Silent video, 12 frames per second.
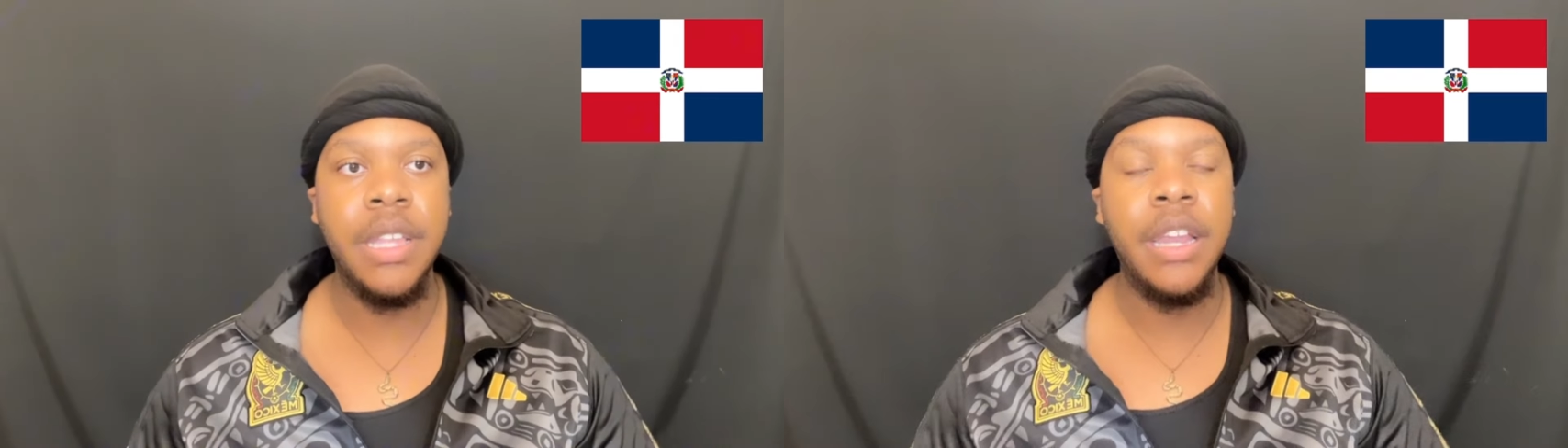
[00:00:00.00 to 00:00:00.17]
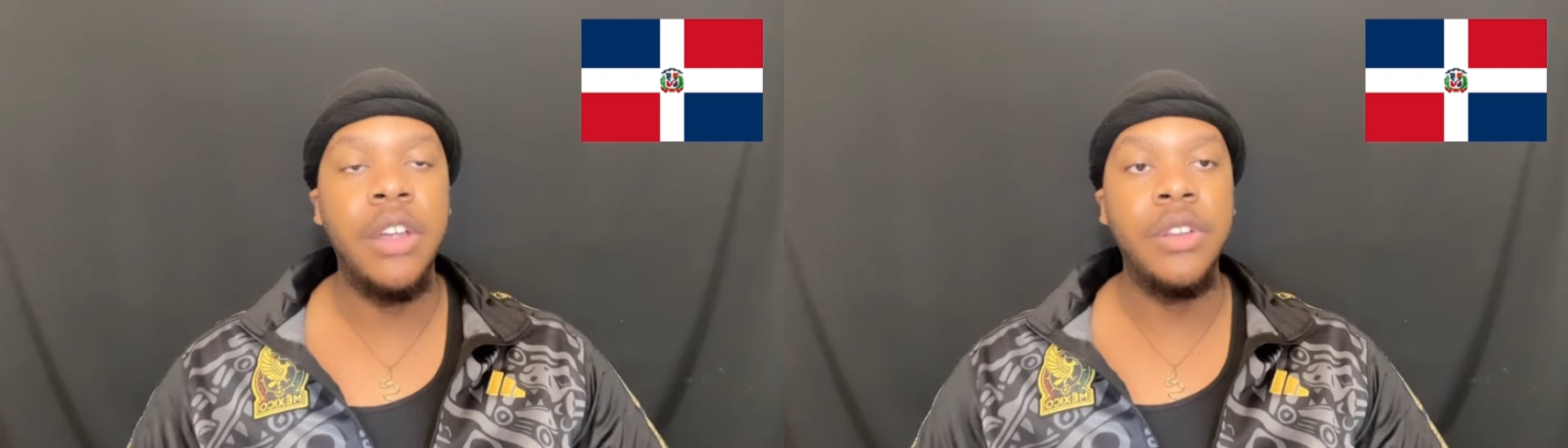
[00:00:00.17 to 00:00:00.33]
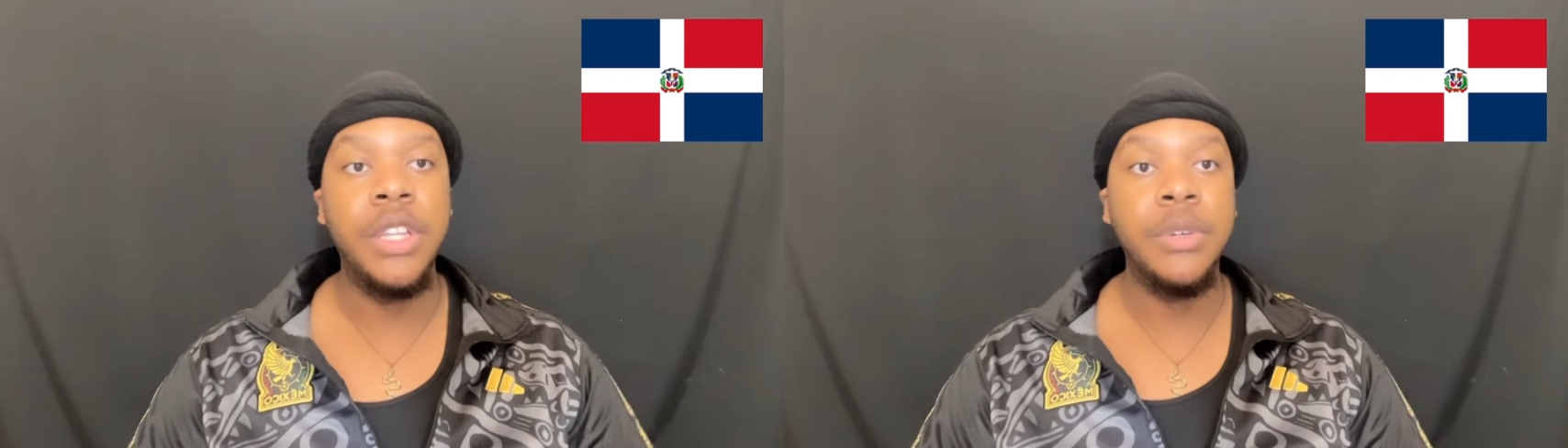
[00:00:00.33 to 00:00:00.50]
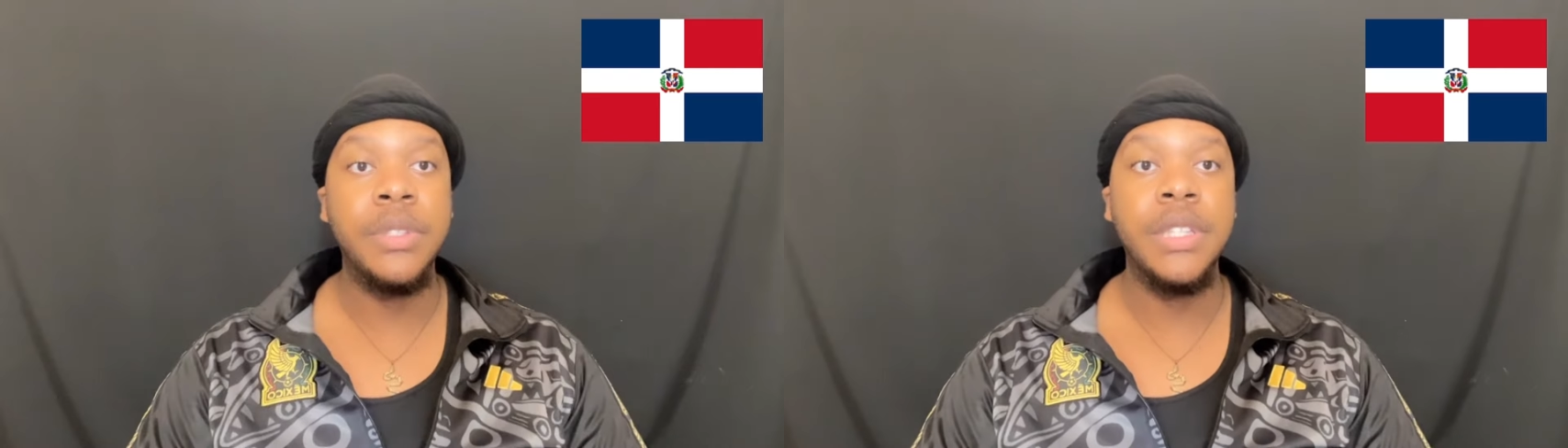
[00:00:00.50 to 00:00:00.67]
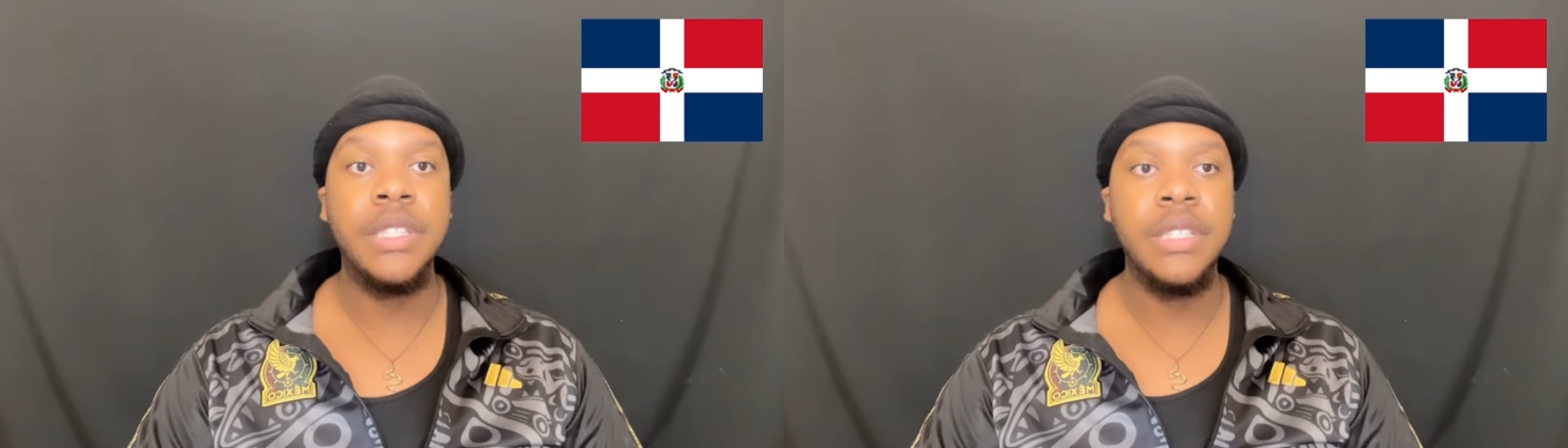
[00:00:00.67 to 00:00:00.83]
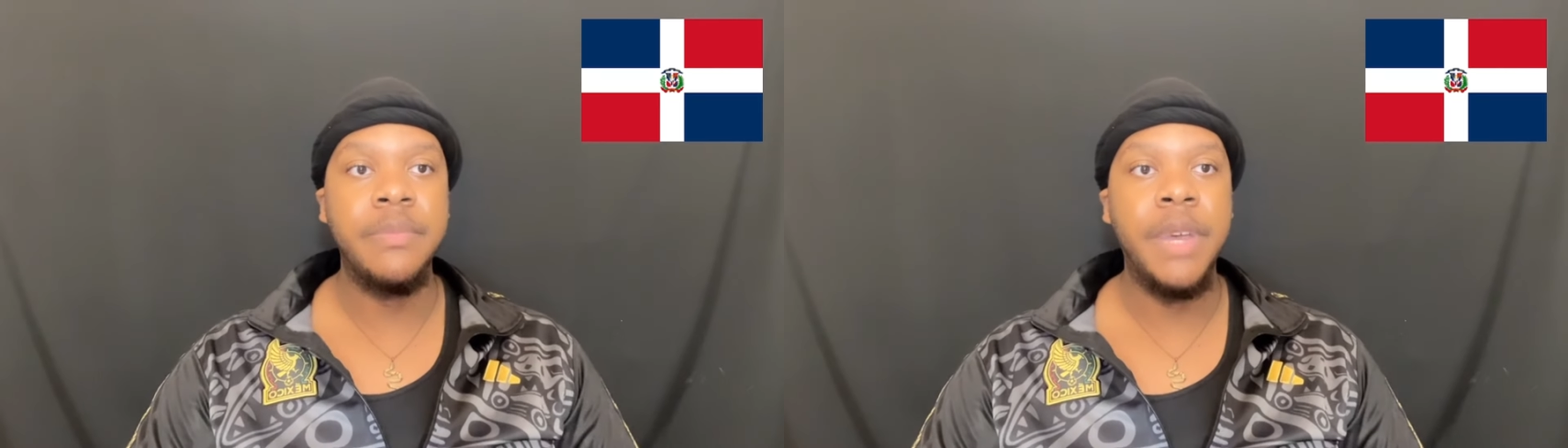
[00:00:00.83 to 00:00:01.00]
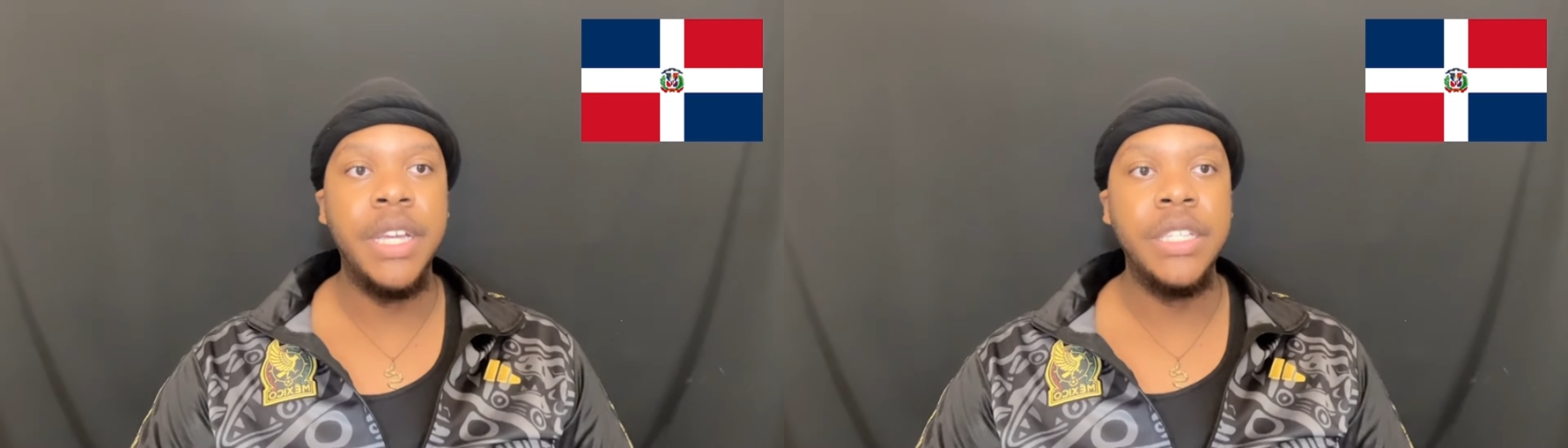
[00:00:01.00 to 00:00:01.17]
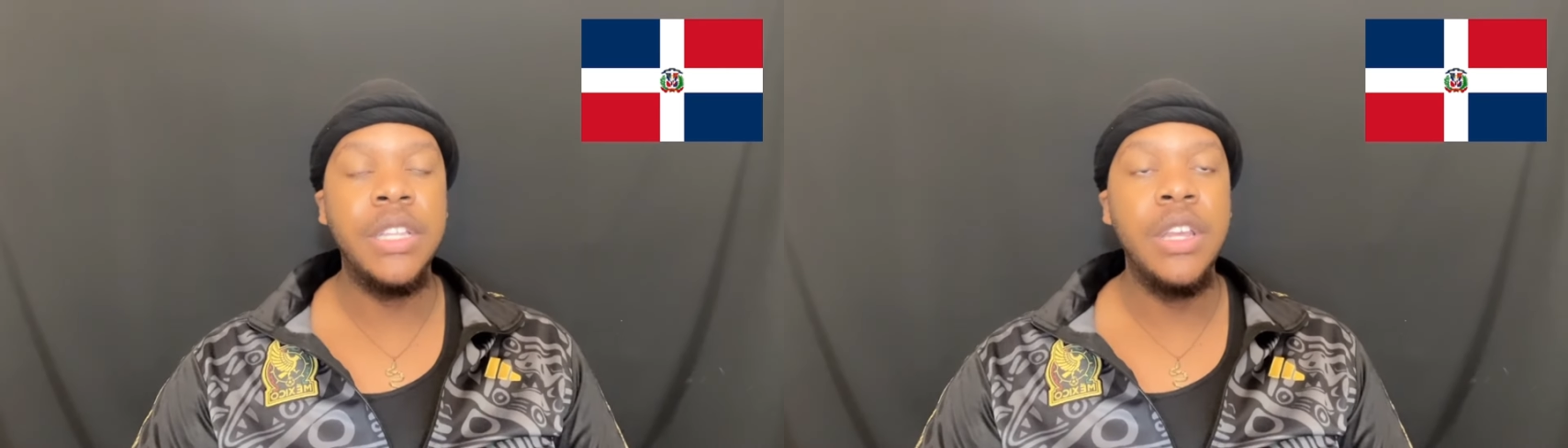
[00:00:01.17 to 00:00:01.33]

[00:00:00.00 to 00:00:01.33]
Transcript: they don't deal with this as much.